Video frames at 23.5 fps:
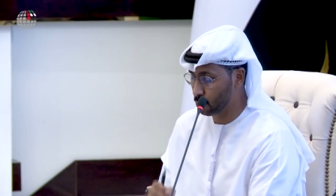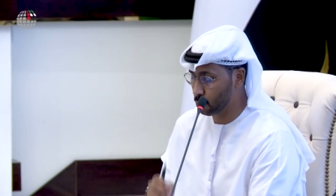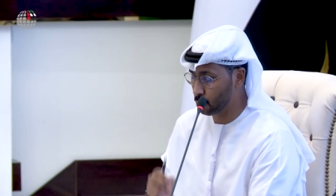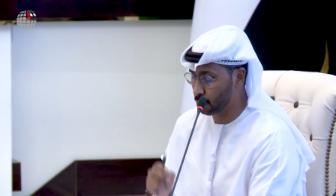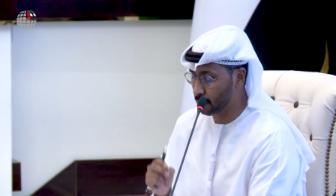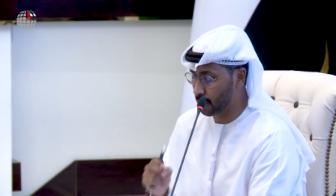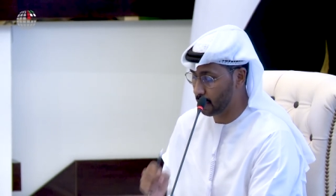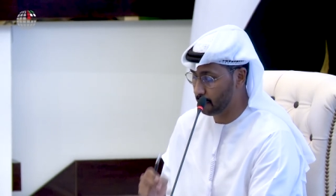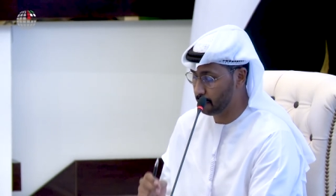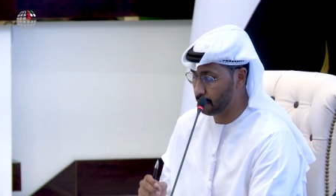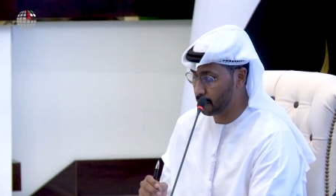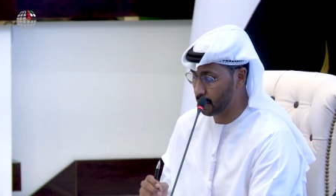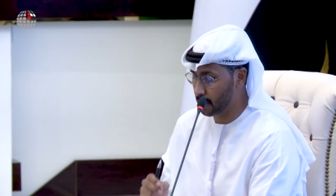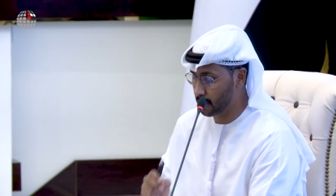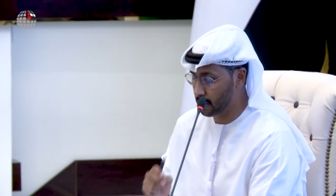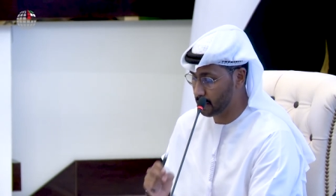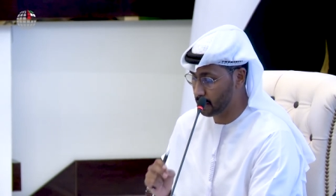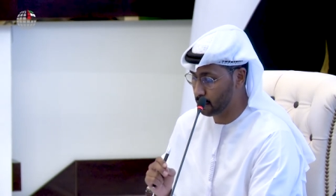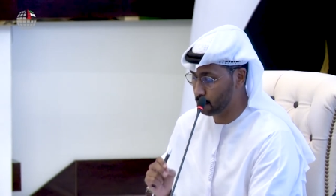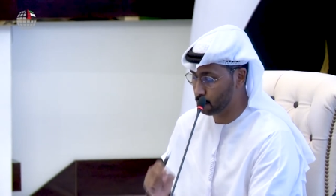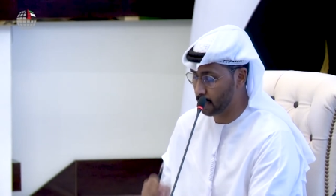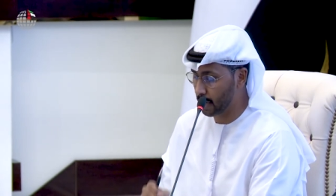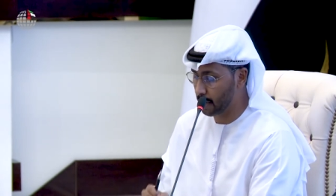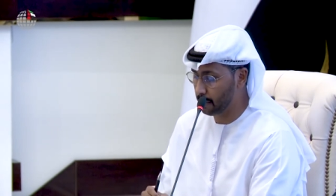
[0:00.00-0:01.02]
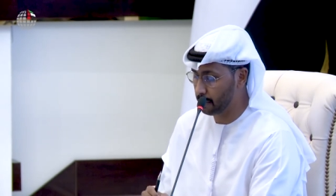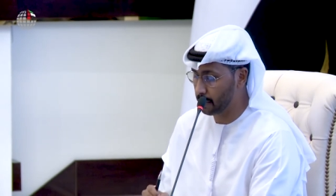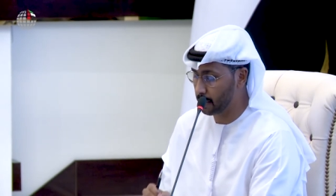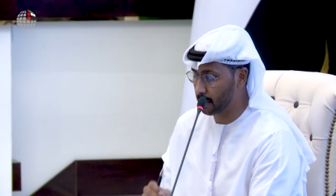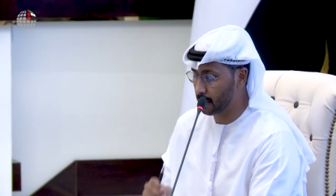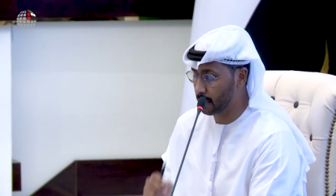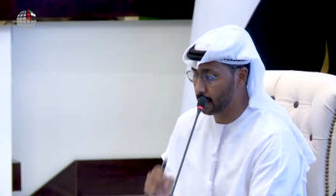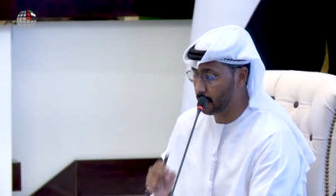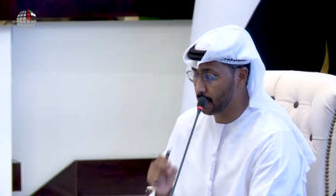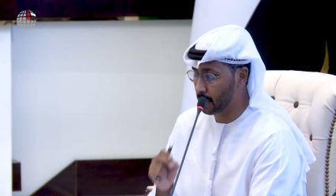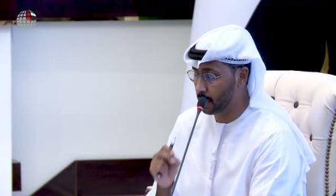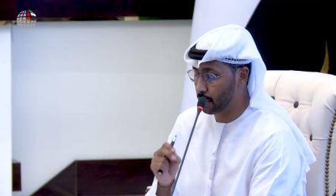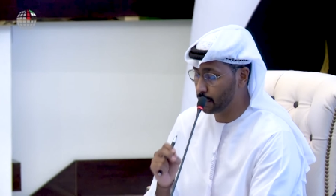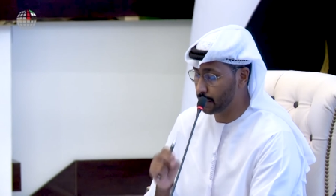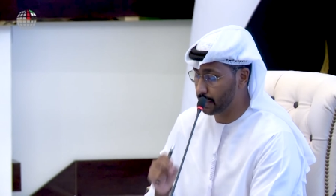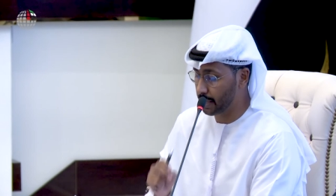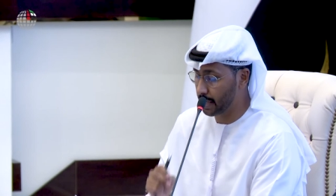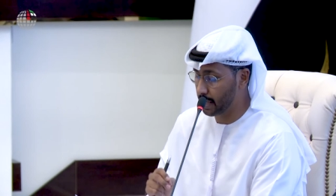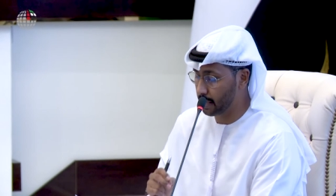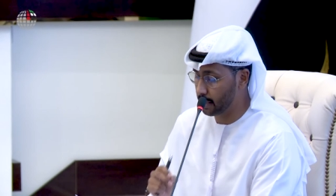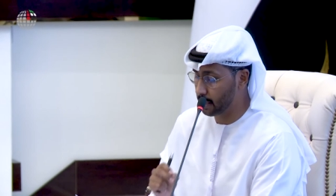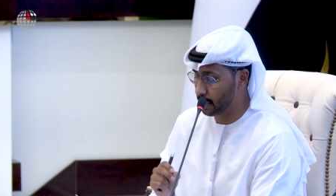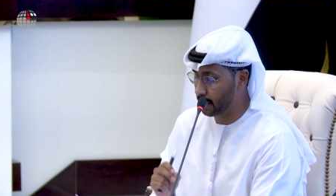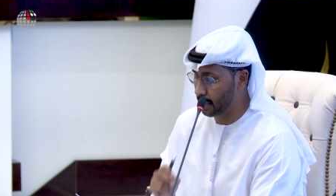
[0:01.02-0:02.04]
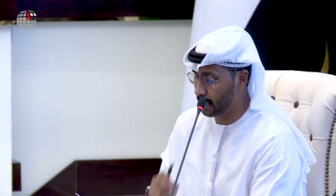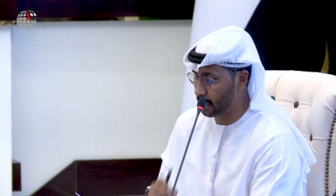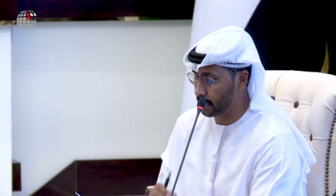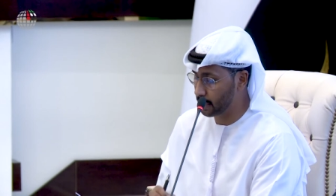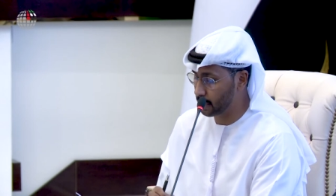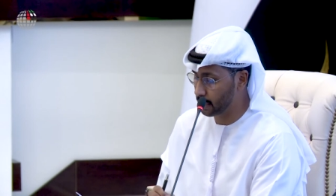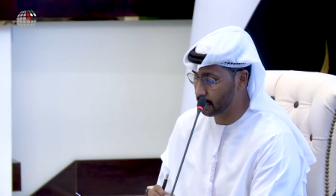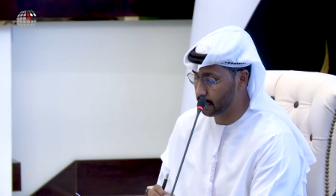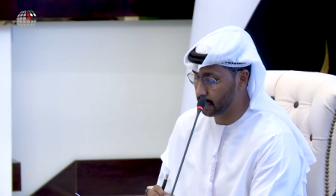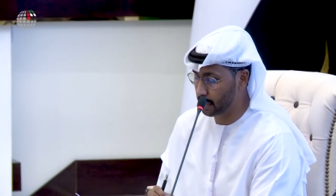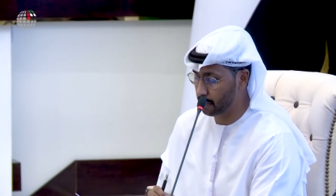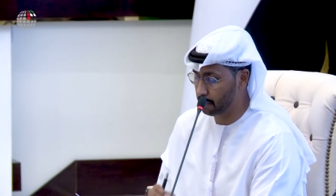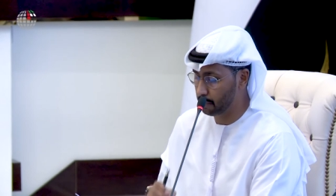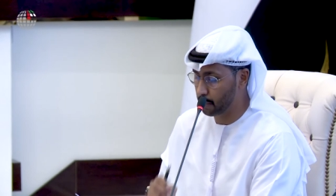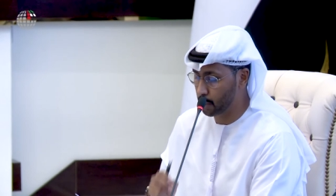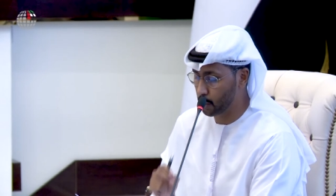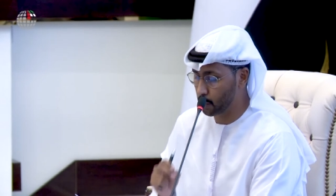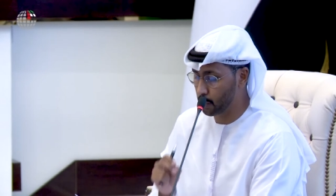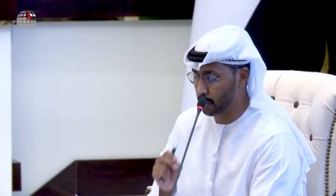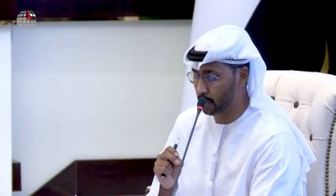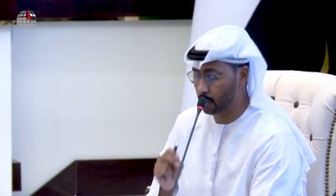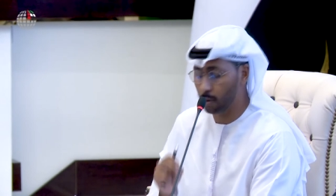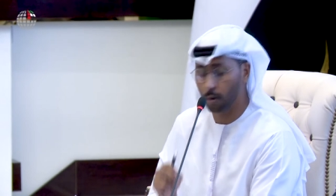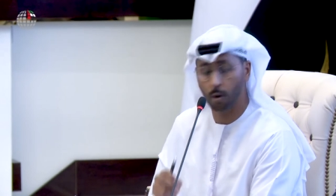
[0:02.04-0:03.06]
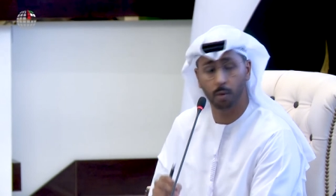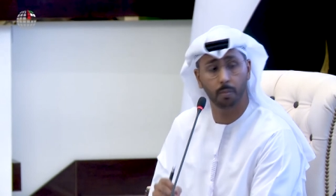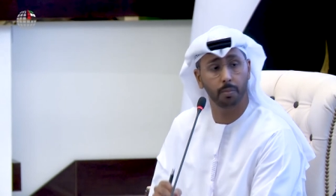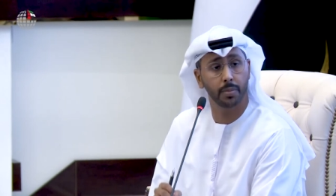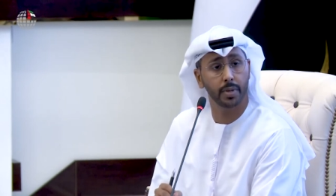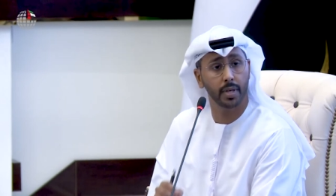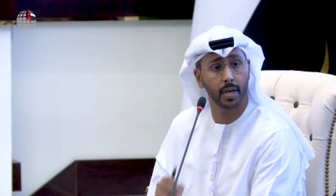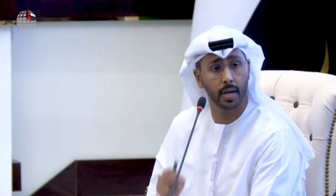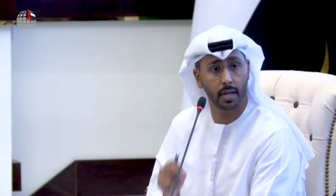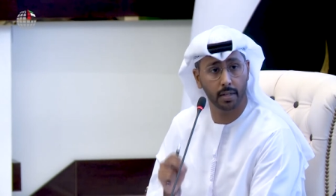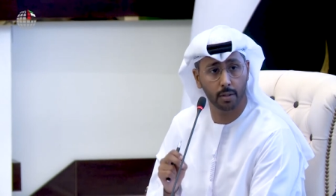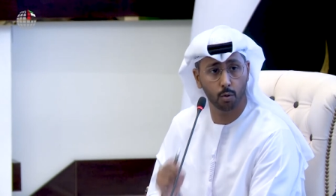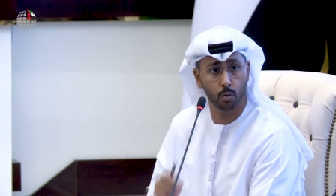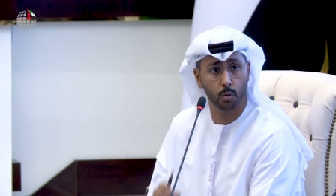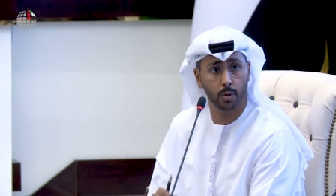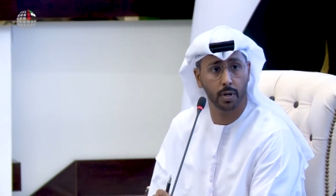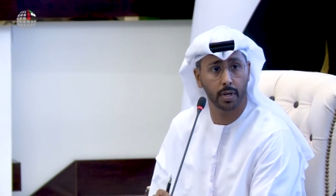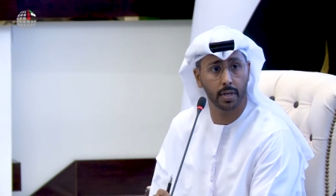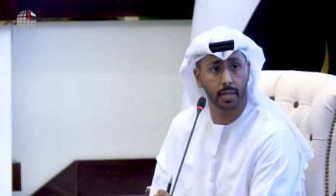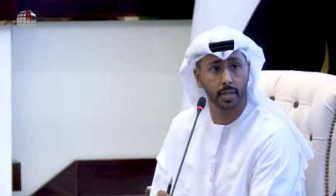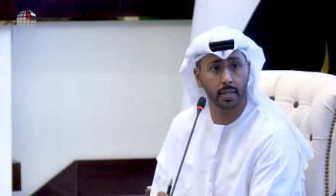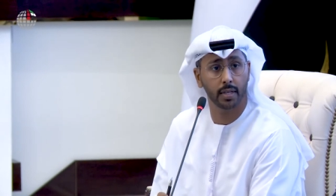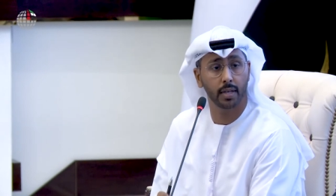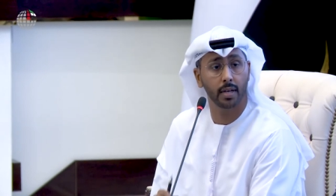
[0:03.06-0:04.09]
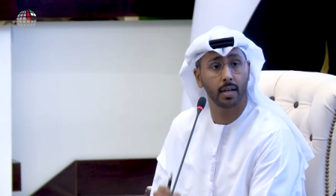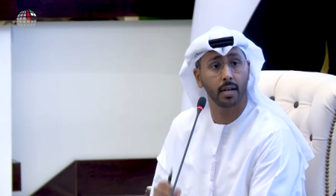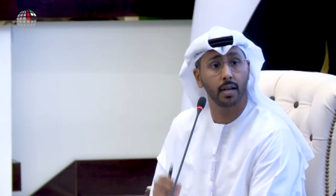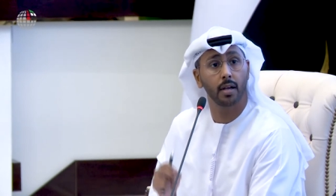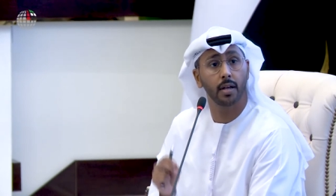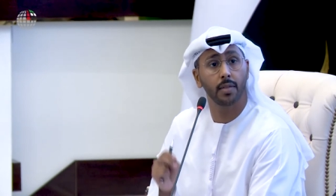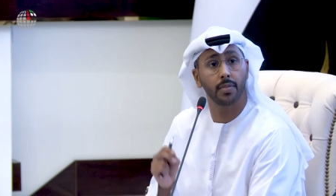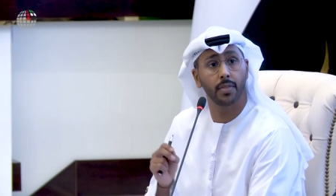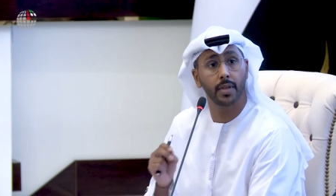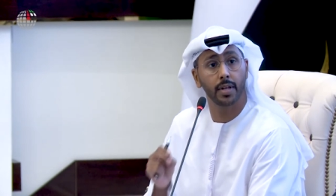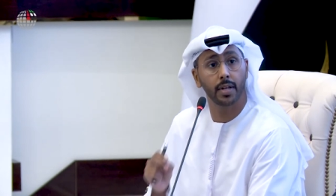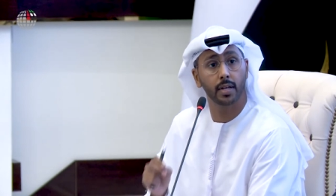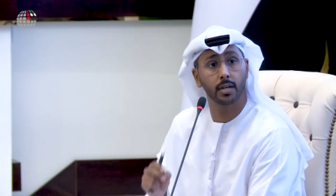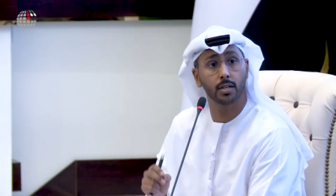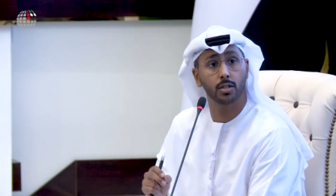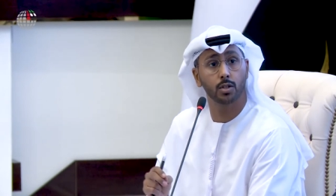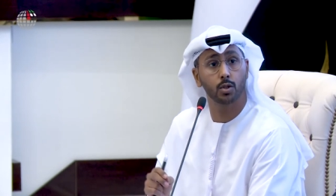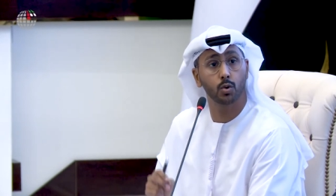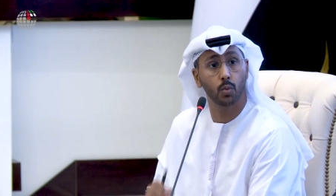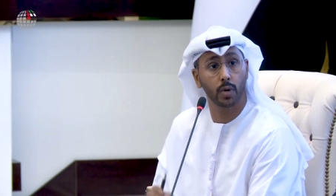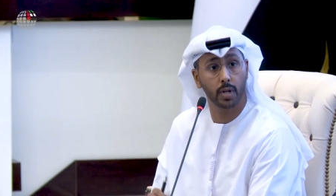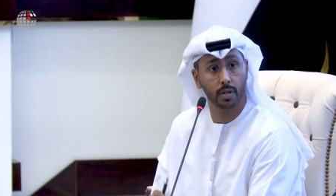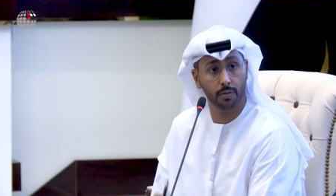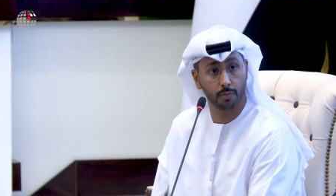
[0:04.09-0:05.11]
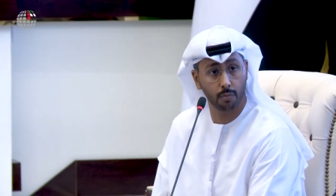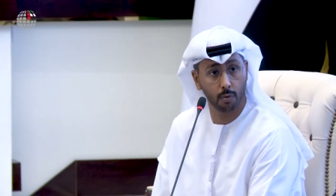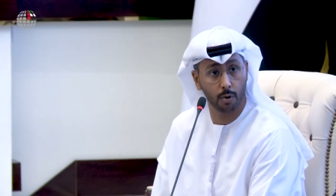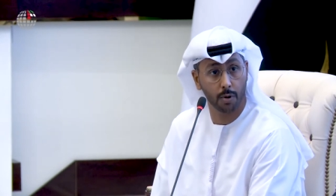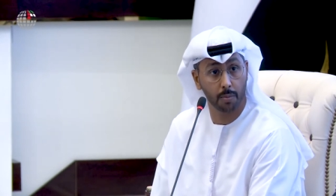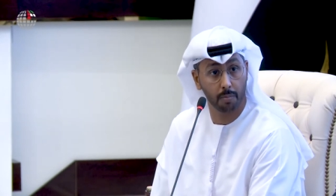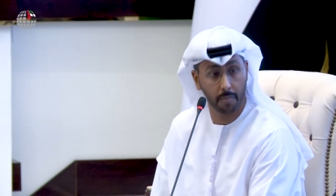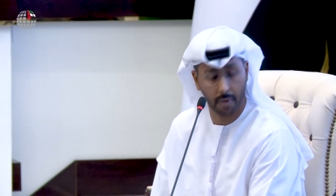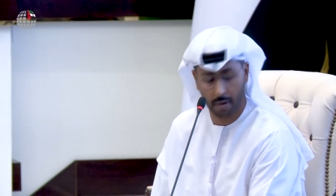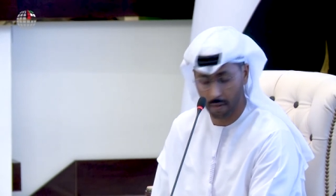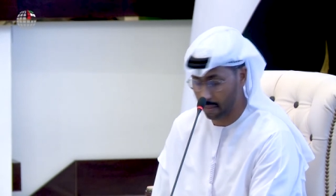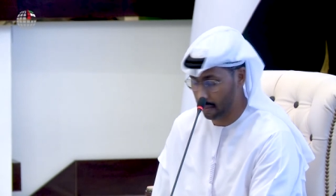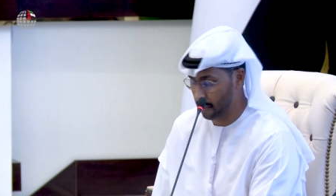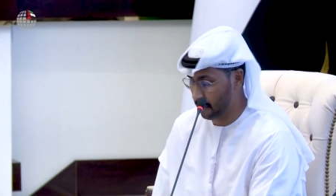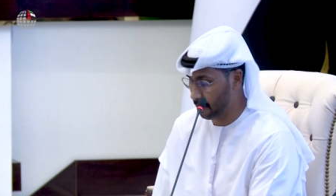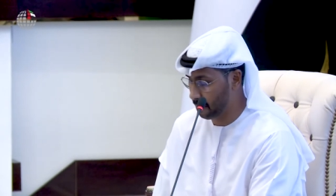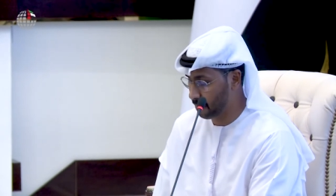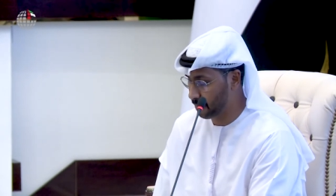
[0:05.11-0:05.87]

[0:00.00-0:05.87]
to is the trouble trade relationship between Colombia and UAE in the next 24 months